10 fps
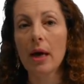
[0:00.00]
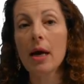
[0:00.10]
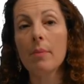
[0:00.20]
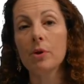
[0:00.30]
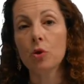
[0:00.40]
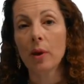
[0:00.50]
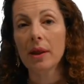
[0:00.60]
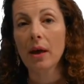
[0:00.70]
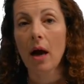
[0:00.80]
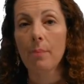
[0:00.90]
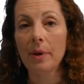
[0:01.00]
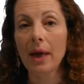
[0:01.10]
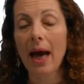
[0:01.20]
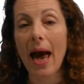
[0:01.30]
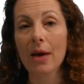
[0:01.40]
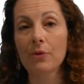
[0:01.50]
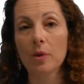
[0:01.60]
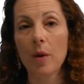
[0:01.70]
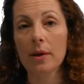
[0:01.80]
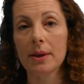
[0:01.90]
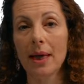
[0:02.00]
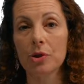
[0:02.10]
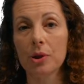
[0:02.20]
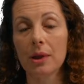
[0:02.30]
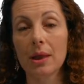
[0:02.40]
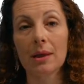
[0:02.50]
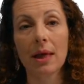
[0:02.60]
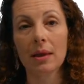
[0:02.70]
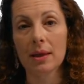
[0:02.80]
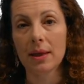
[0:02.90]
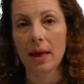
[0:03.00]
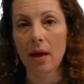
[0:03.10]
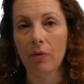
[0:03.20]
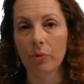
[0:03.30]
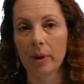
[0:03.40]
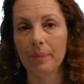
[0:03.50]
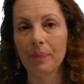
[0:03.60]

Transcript: between the company and response agencies in the state government.